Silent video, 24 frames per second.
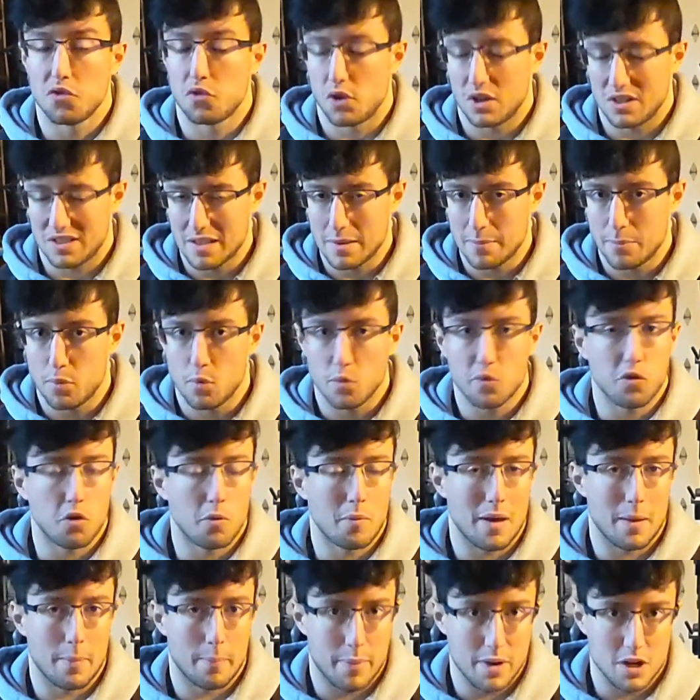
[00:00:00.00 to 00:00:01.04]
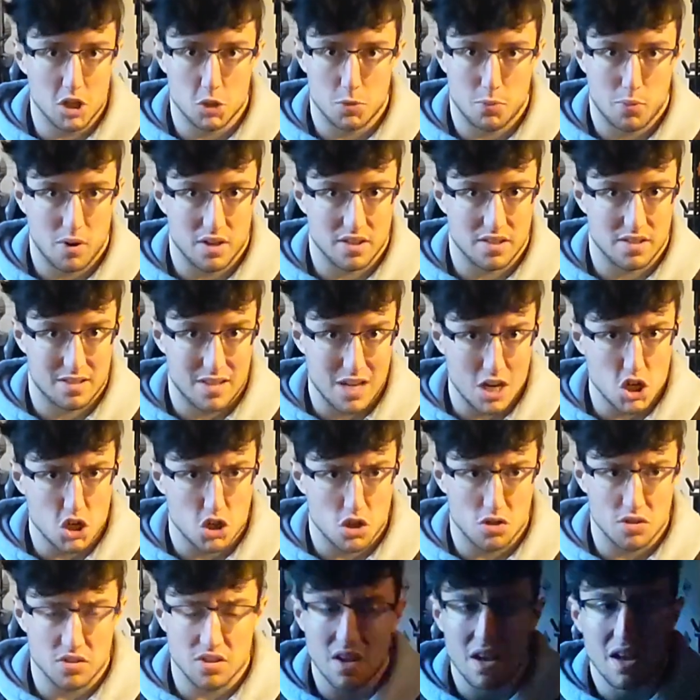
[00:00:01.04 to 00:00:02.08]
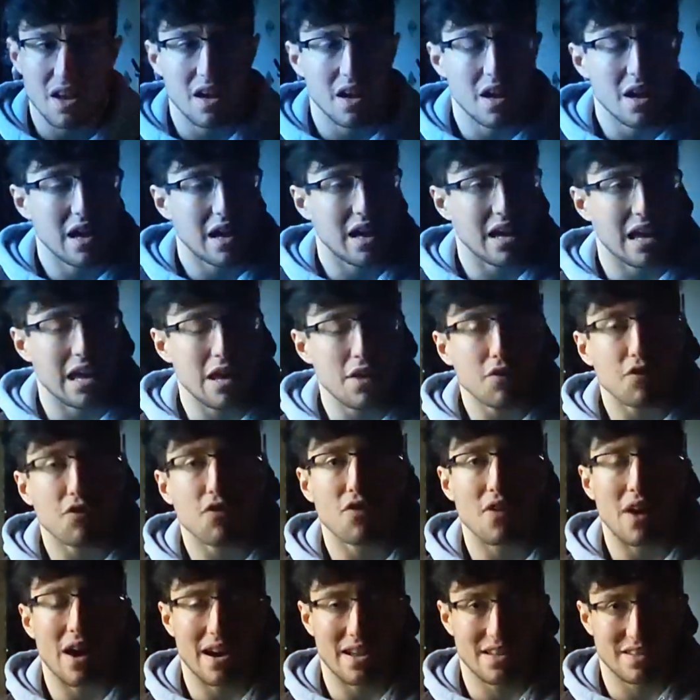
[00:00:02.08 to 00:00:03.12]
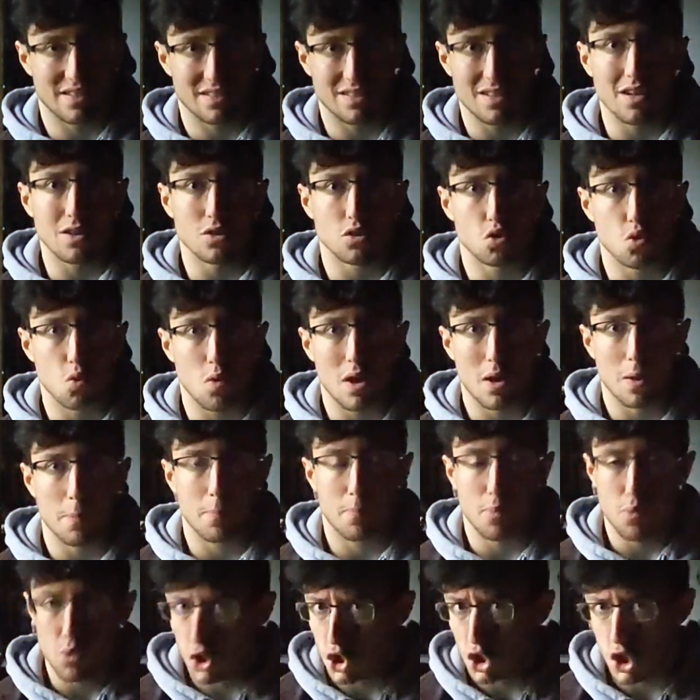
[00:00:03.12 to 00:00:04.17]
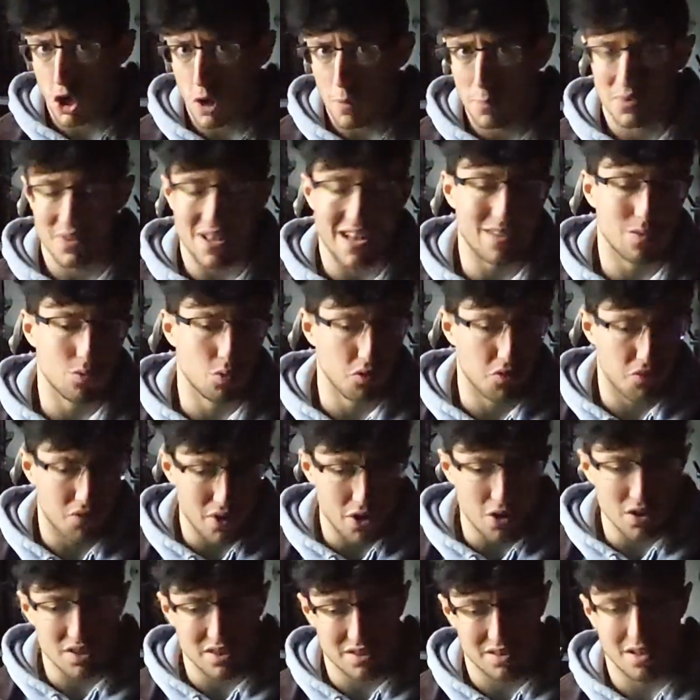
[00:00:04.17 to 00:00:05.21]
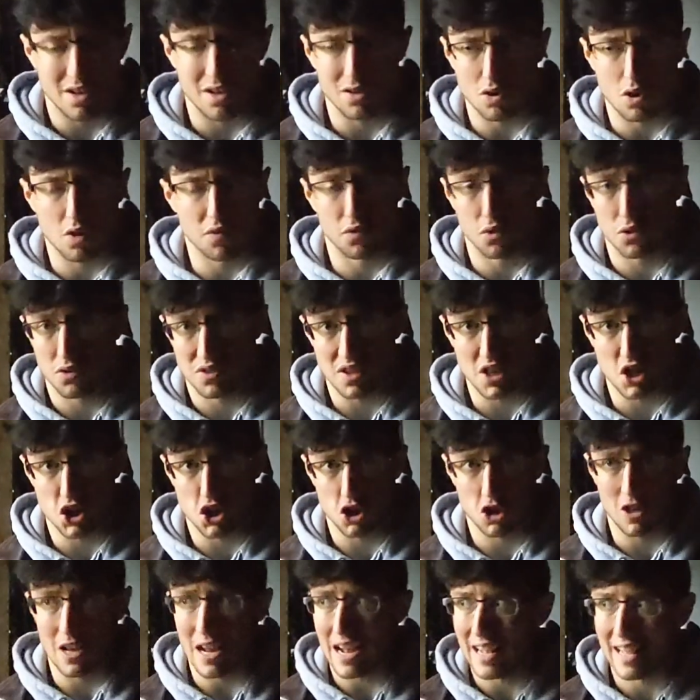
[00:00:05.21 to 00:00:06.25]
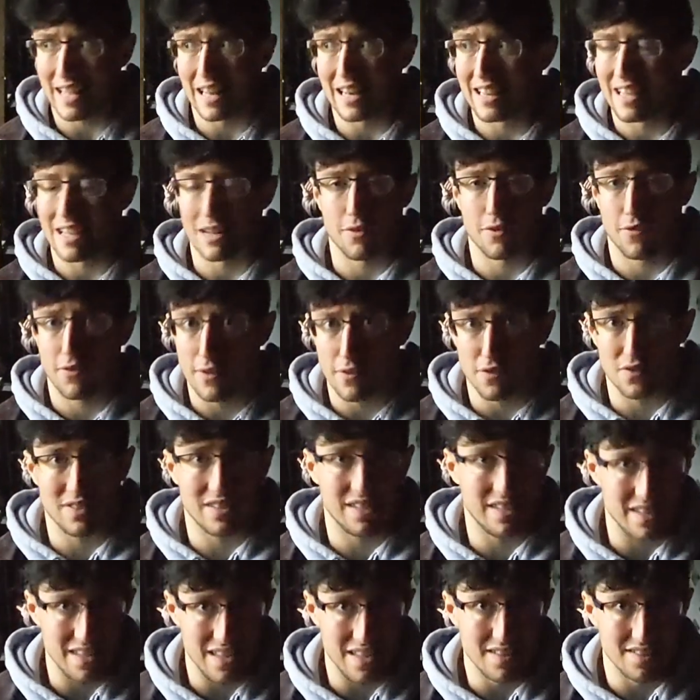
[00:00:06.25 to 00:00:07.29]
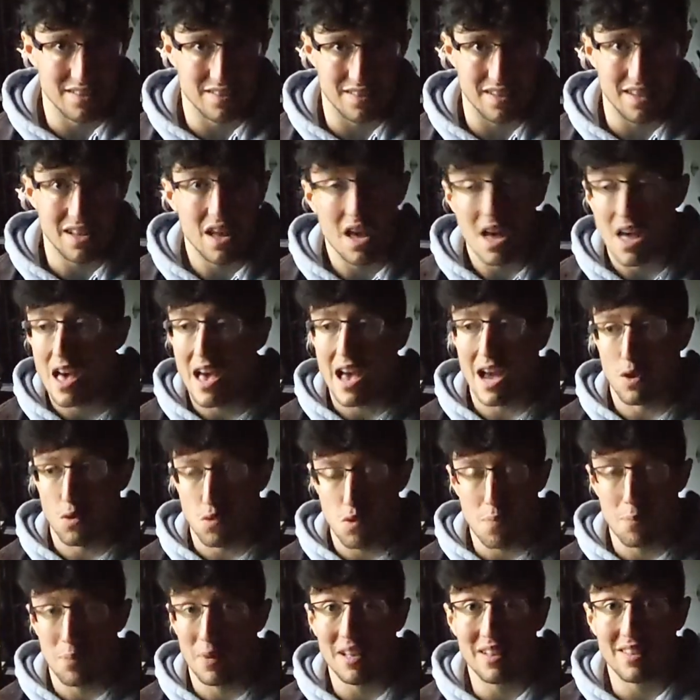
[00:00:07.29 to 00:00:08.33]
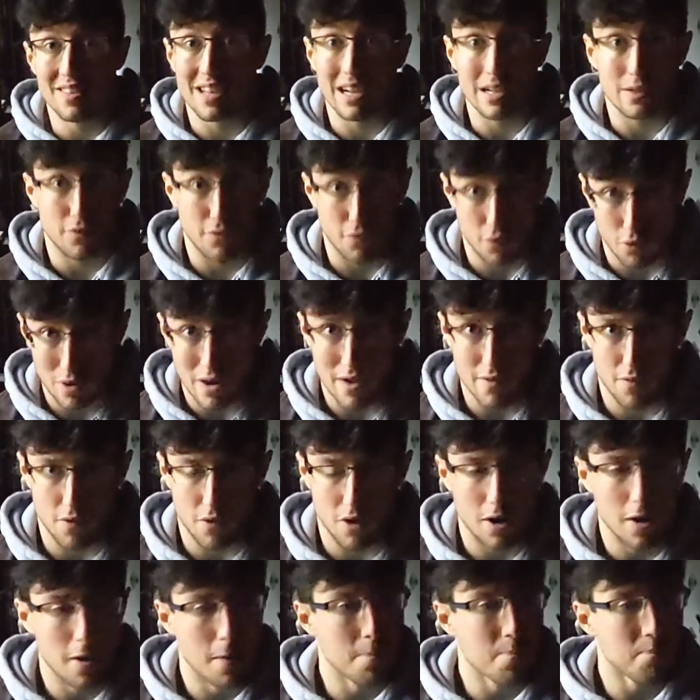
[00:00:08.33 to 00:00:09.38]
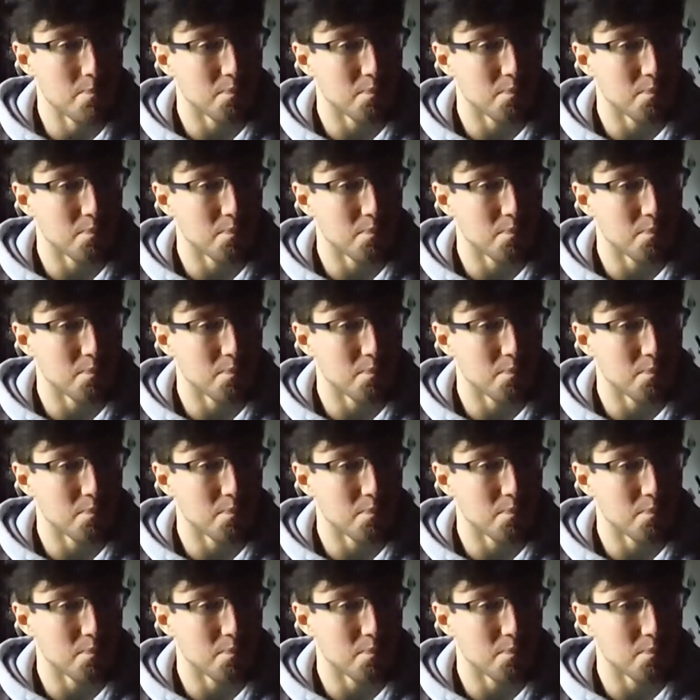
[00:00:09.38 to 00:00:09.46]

For example, for my bench press sessions, if I start doing push-ups at the very start of the session, I can get 50 easy and repeat that forever.